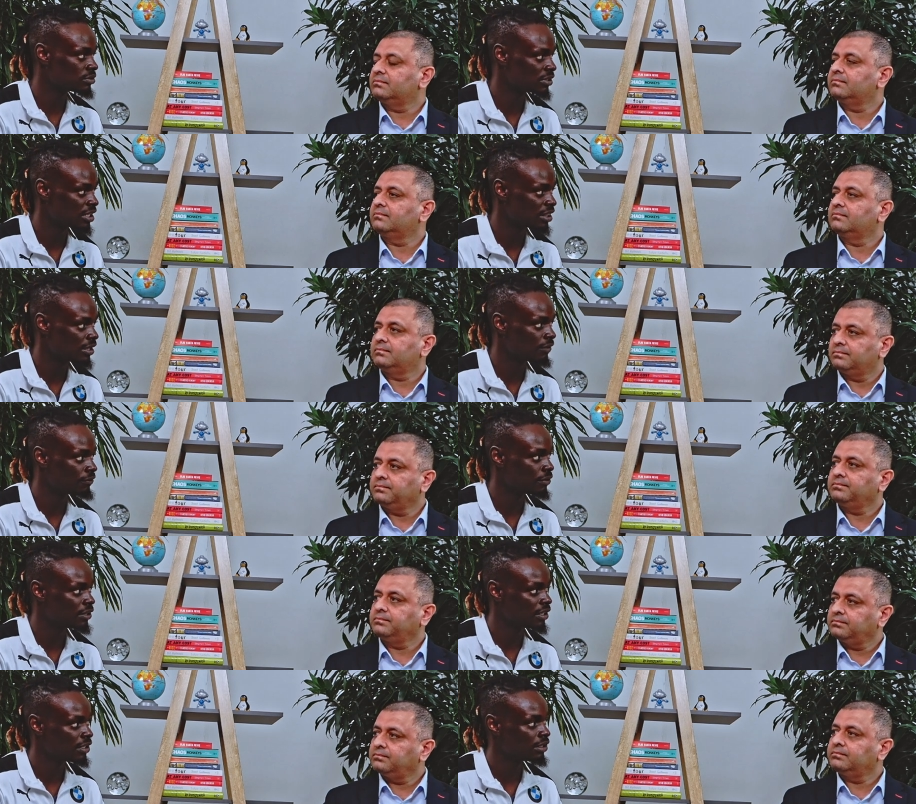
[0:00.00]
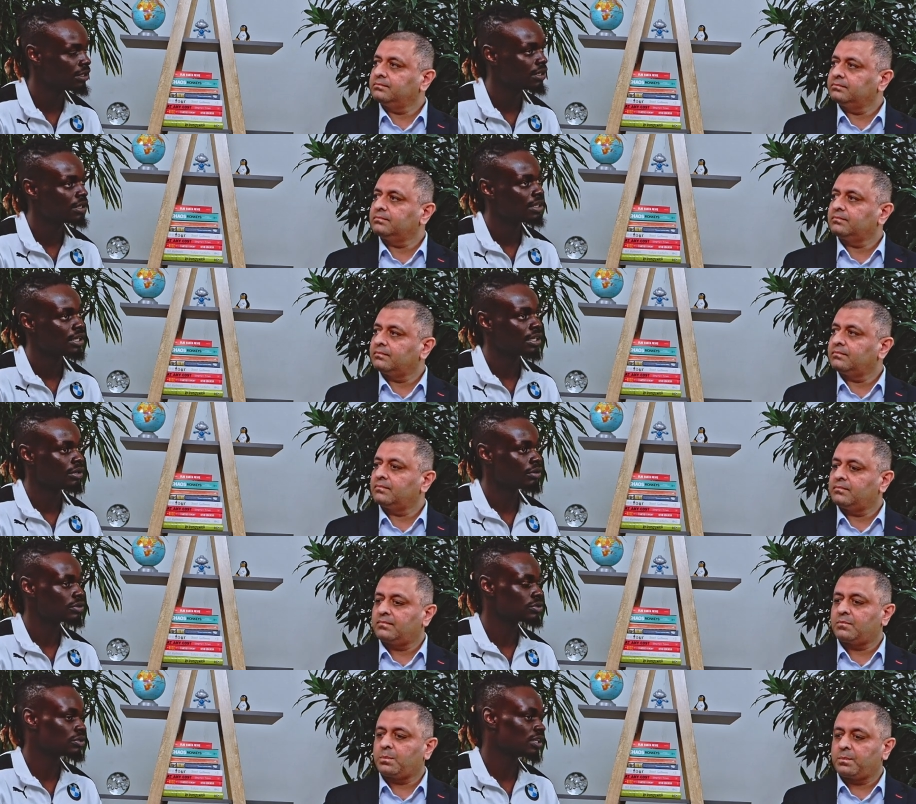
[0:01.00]
Speaker 1: to get their foot in, and
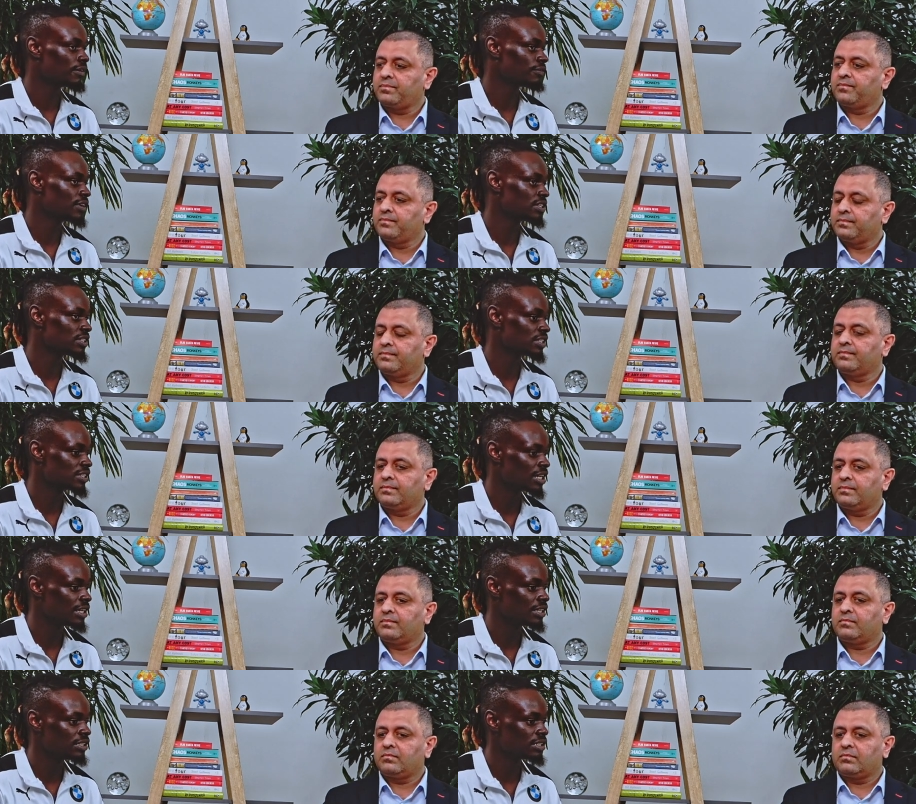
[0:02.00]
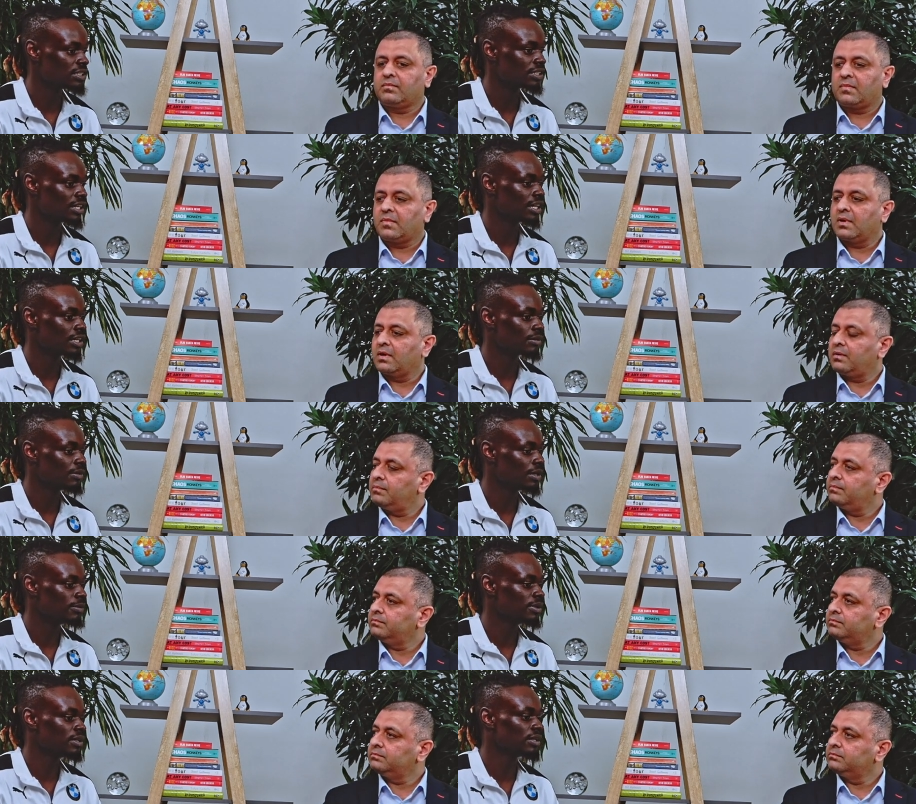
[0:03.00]
also they are facing challenges like
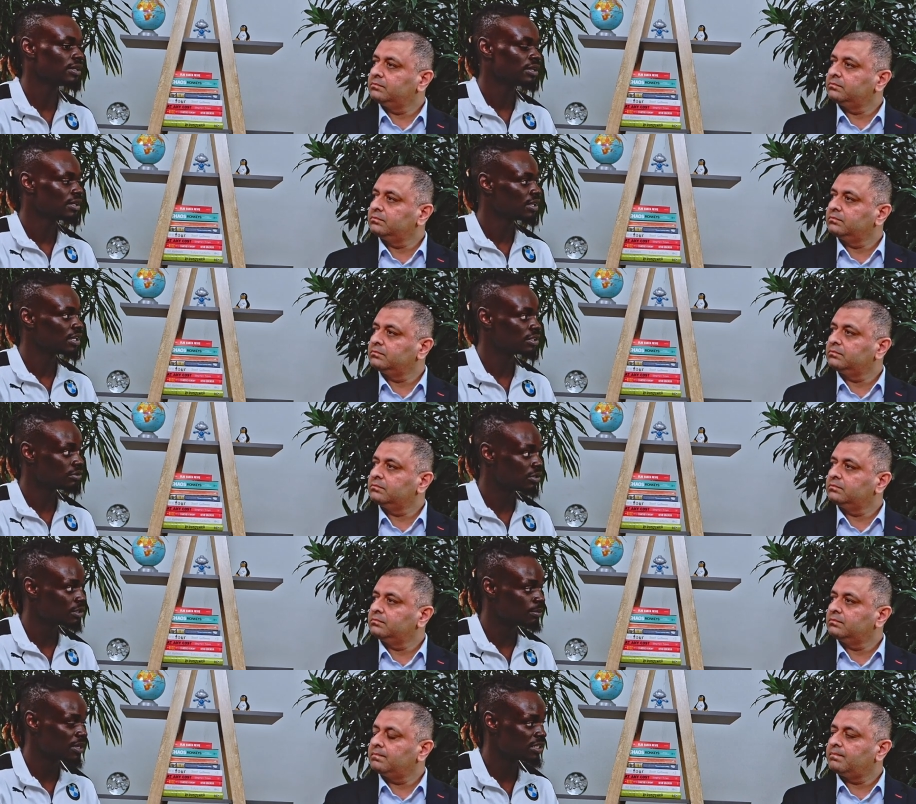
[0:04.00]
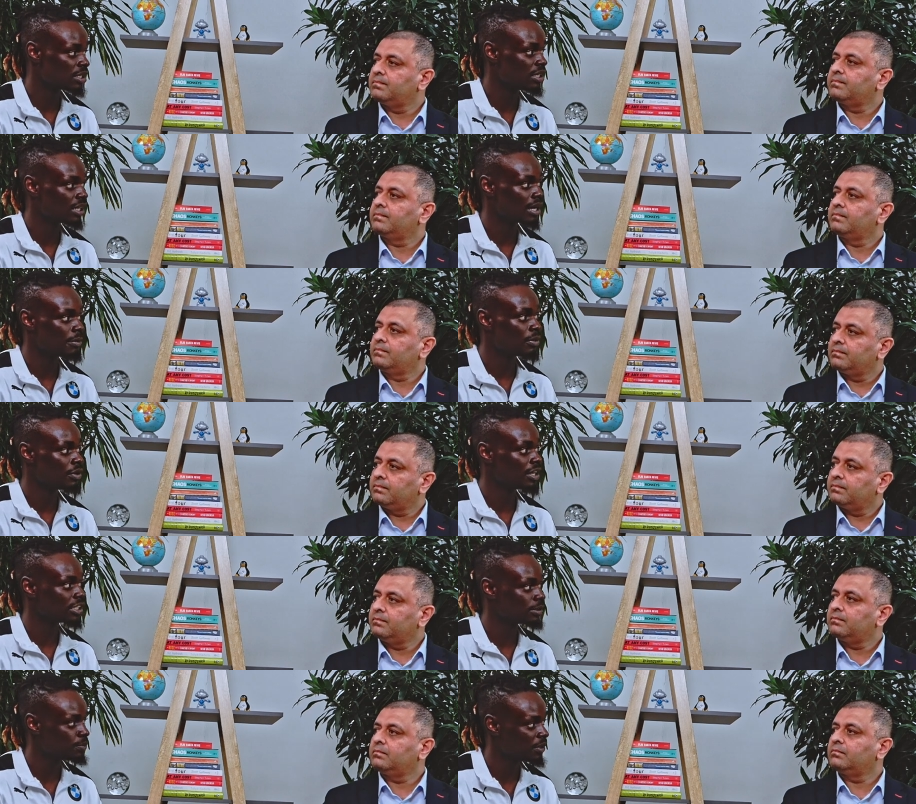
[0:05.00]
maybe, as we were mentioning about
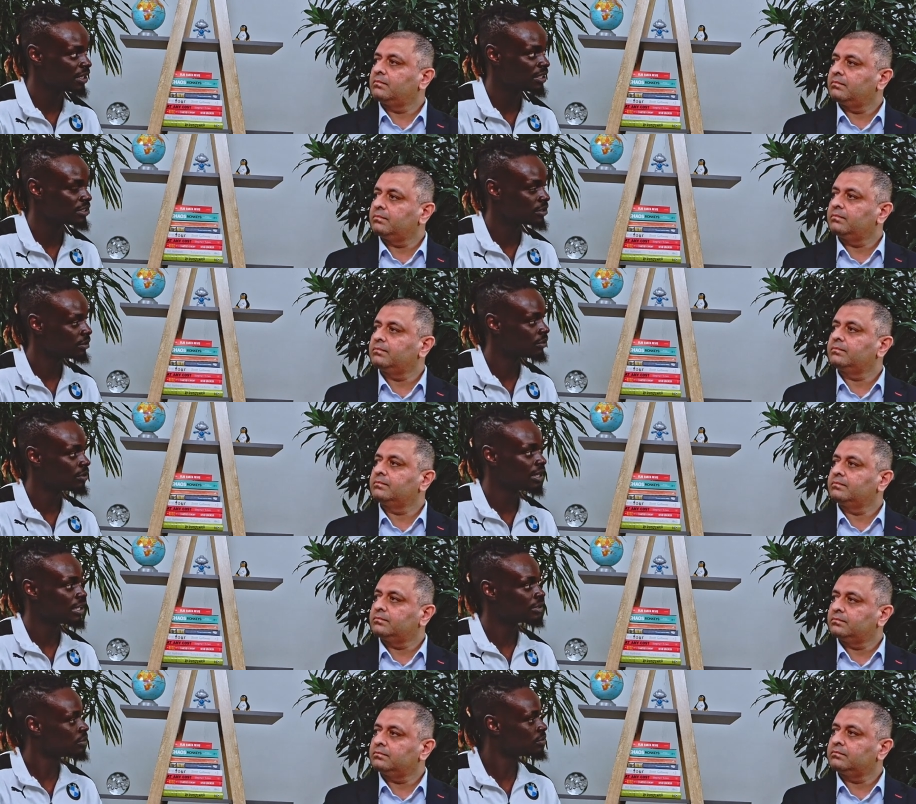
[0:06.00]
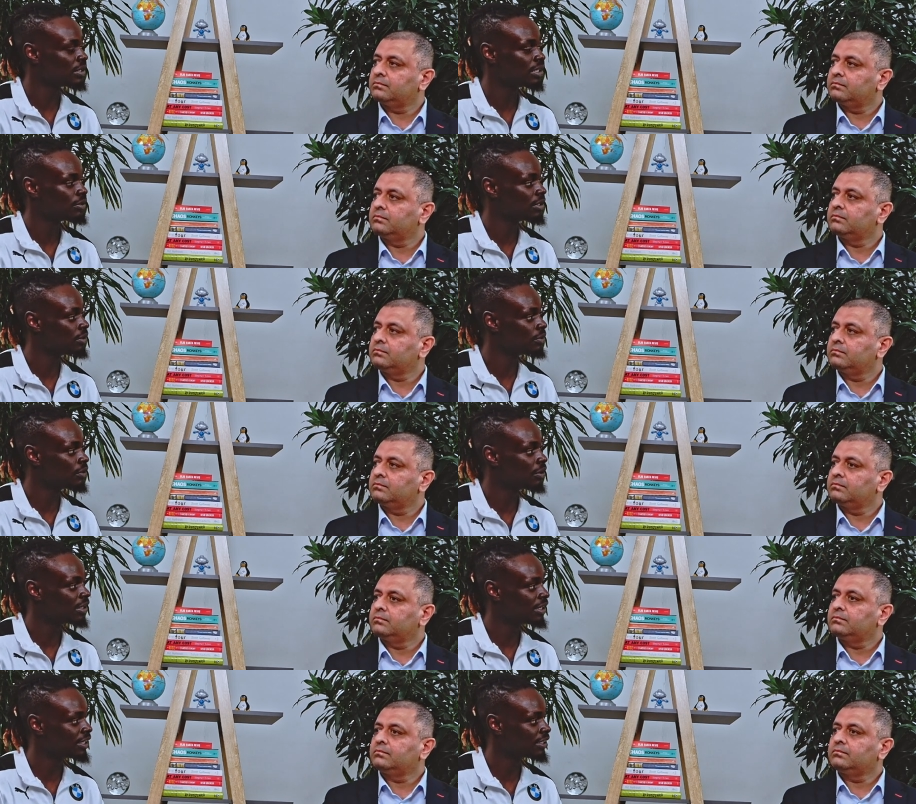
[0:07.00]
experience, like usually when you go
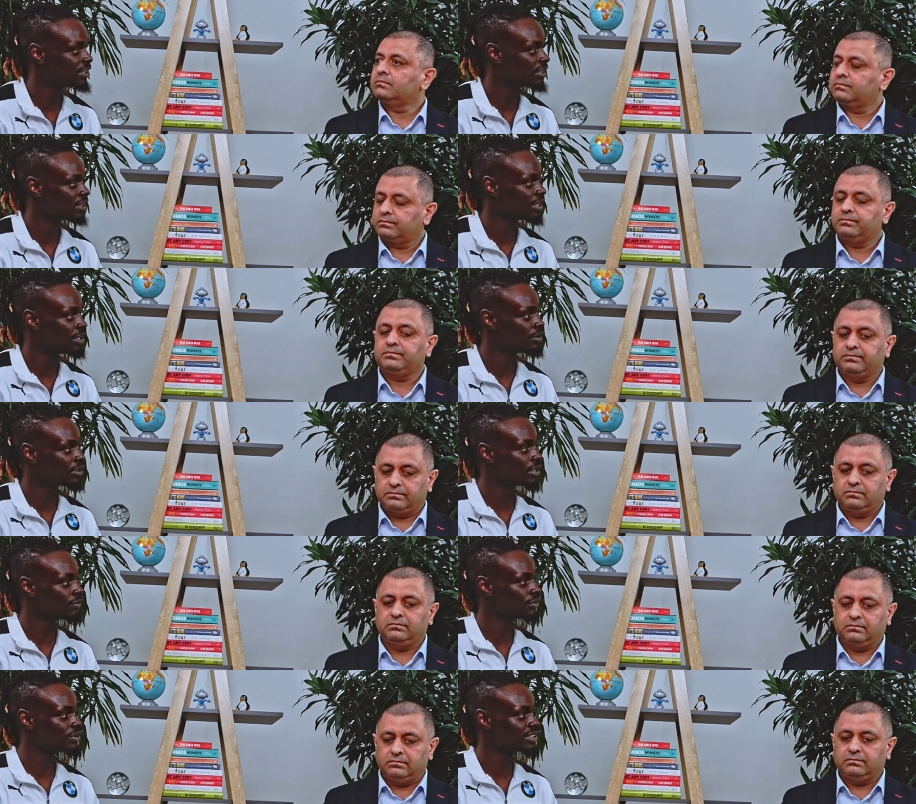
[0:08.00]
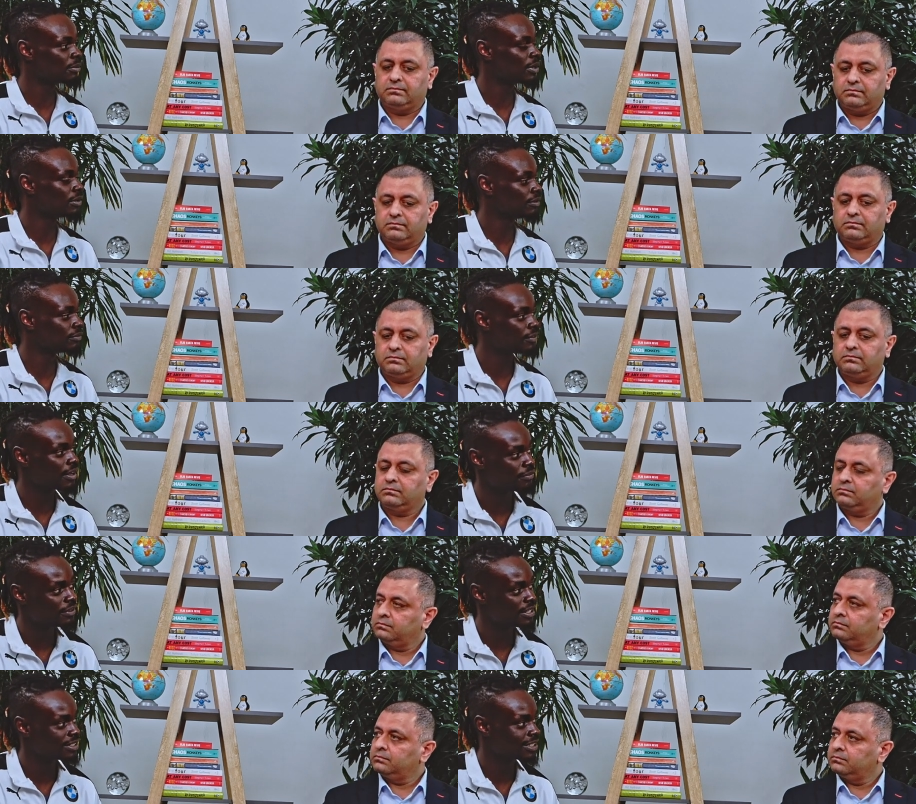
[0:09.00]
on LinkedIn, they're looking for someone 5
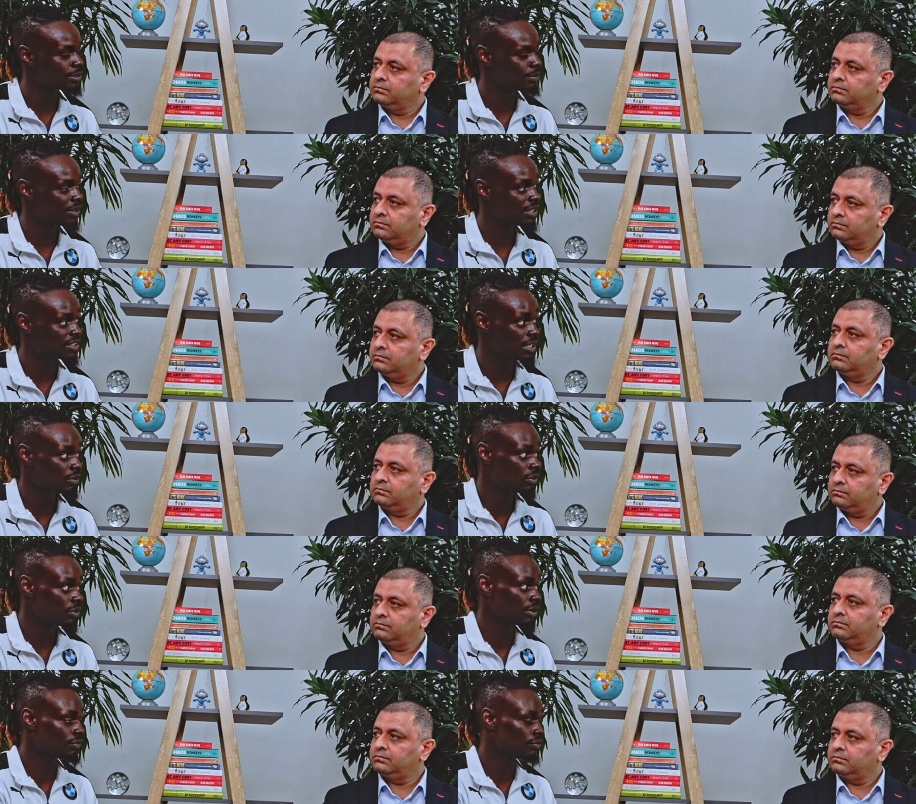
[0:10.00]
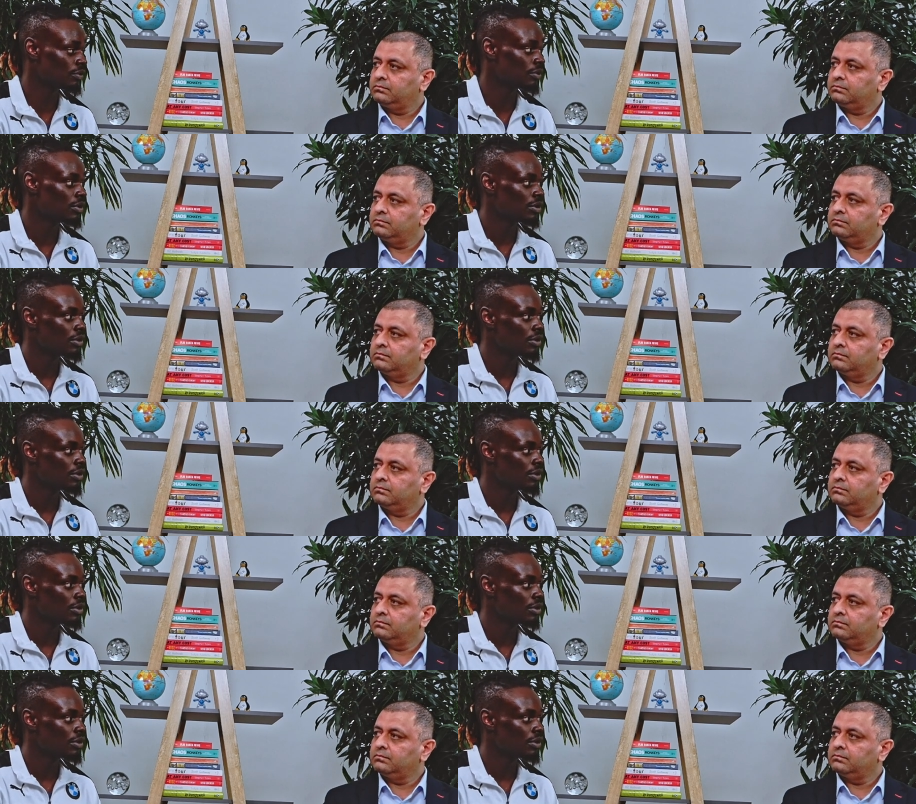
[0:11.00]
years experience. I don't know if you